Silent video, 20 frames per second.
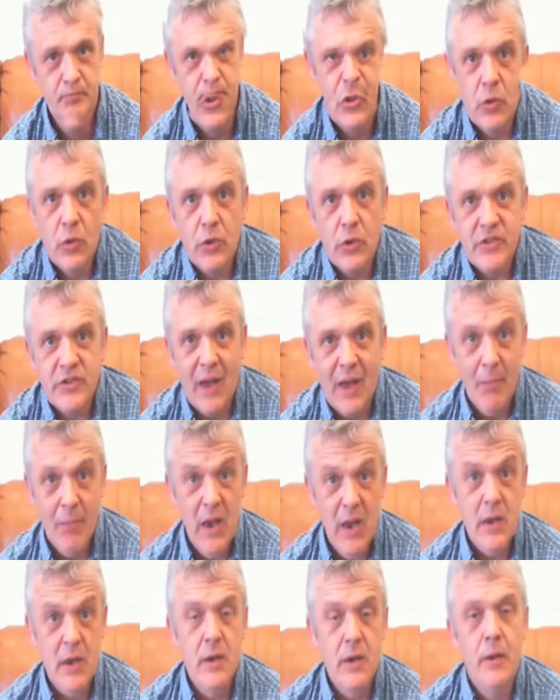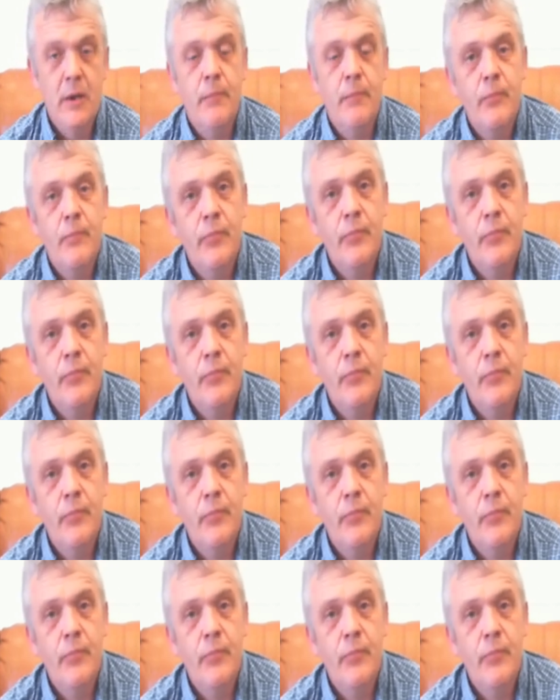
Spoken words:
So what does that mean?